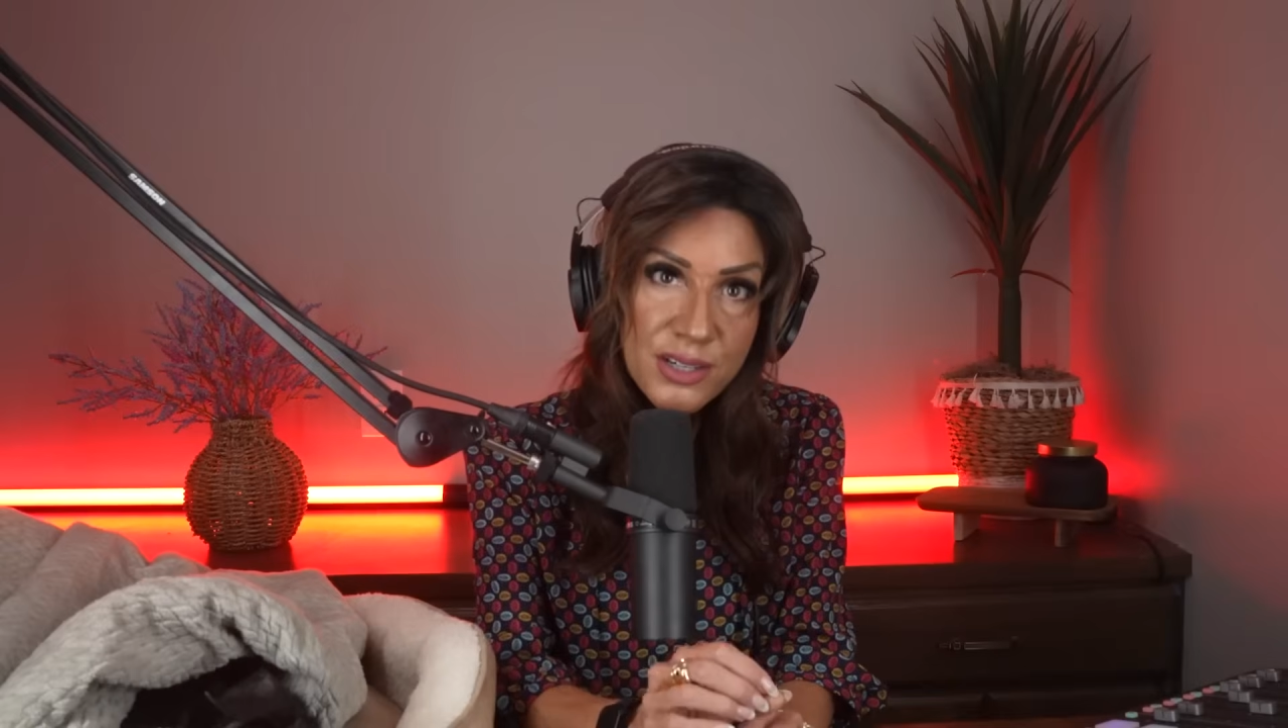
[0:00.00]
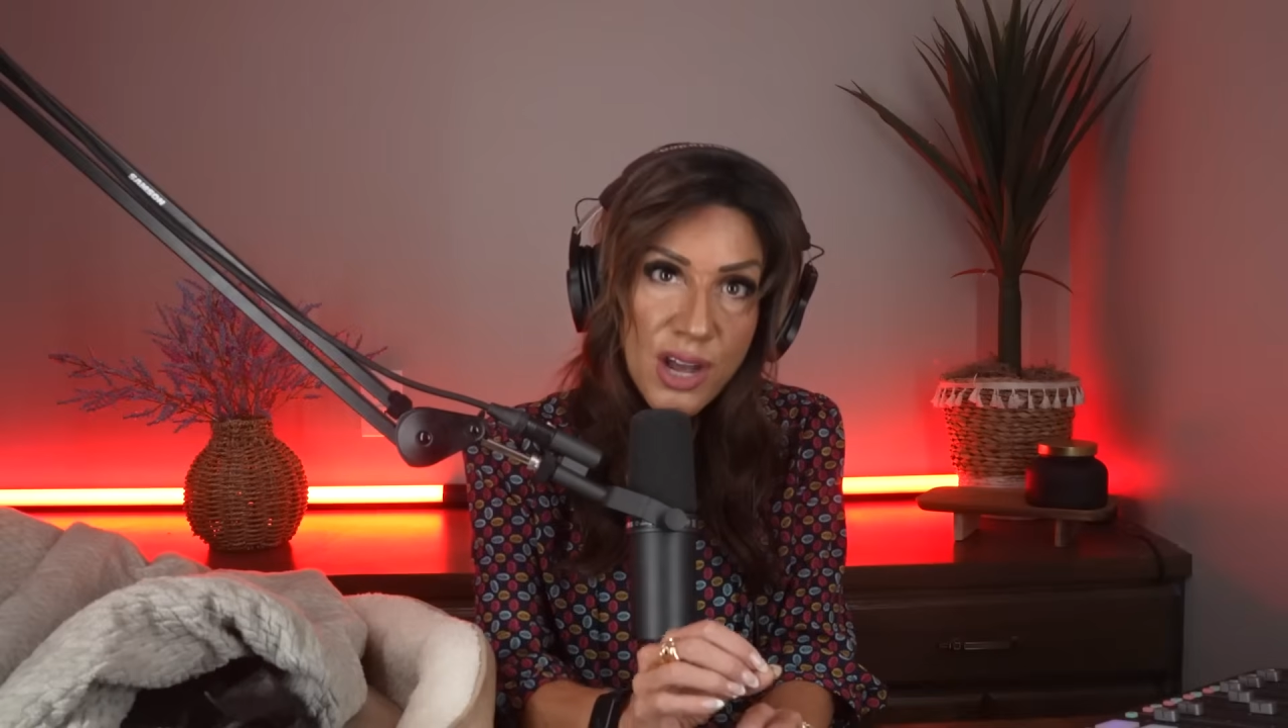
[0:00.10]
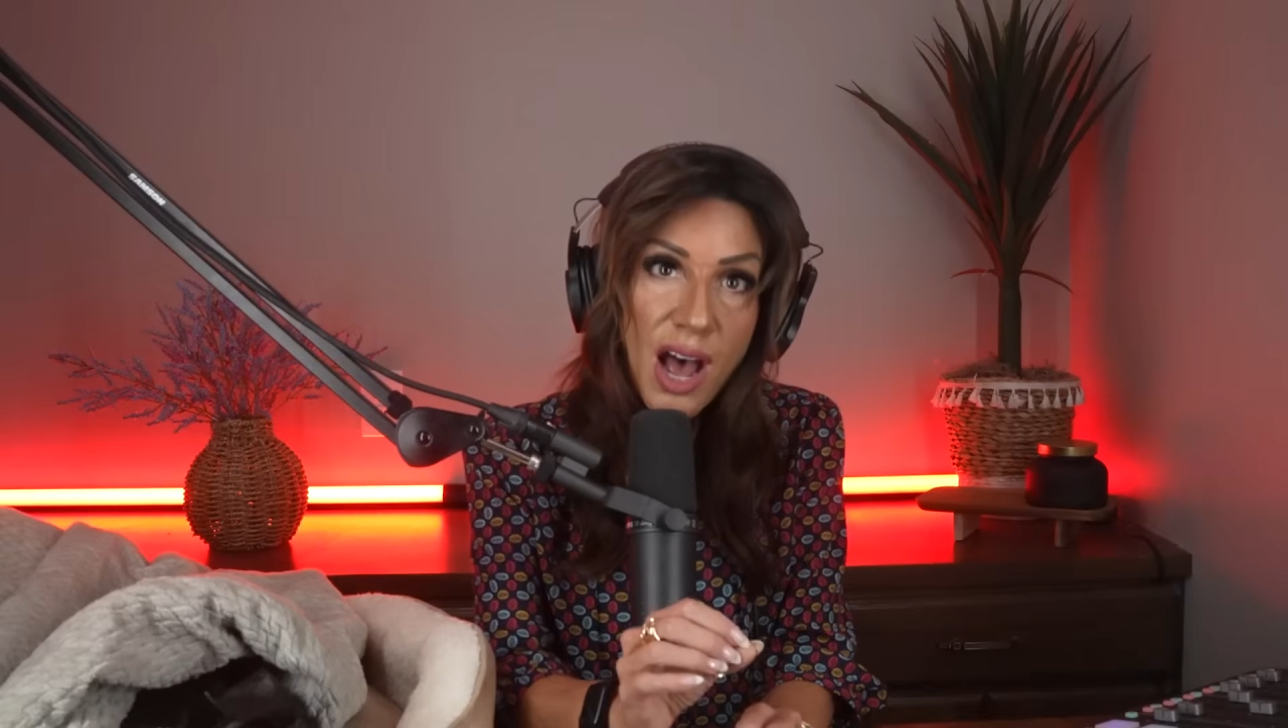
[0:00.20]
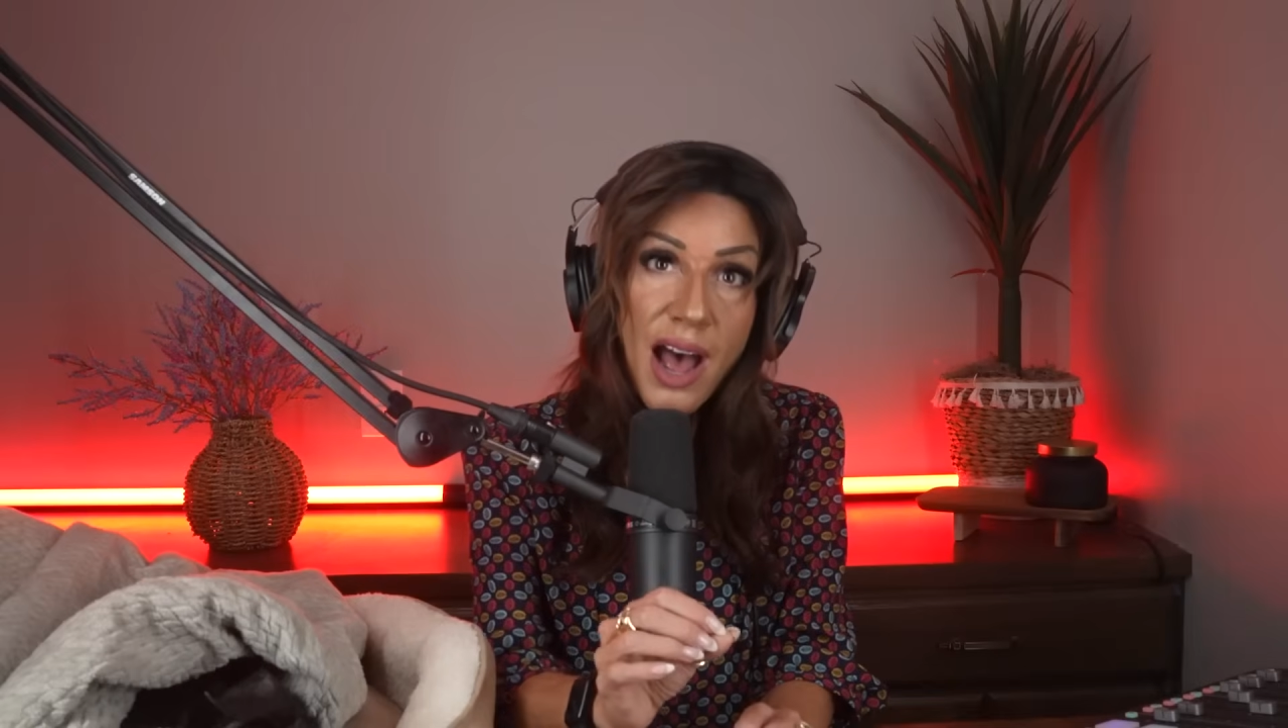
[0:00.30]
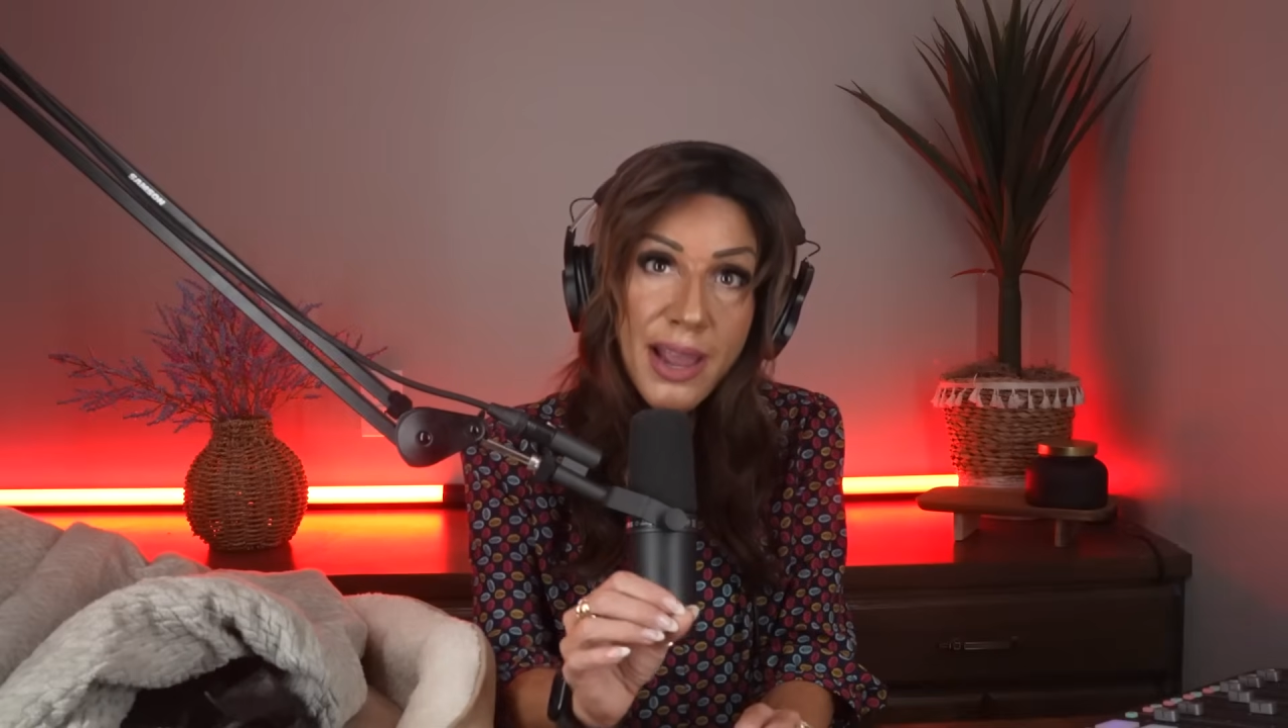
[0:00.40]

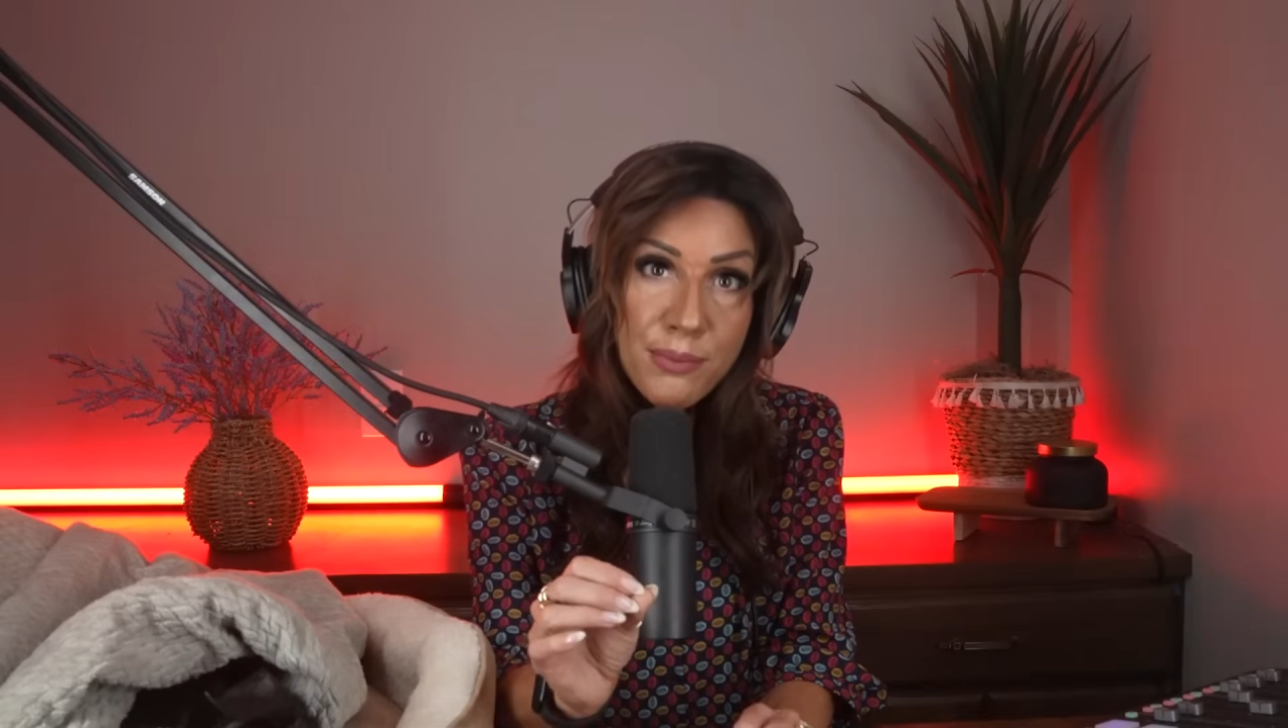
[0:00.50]
tie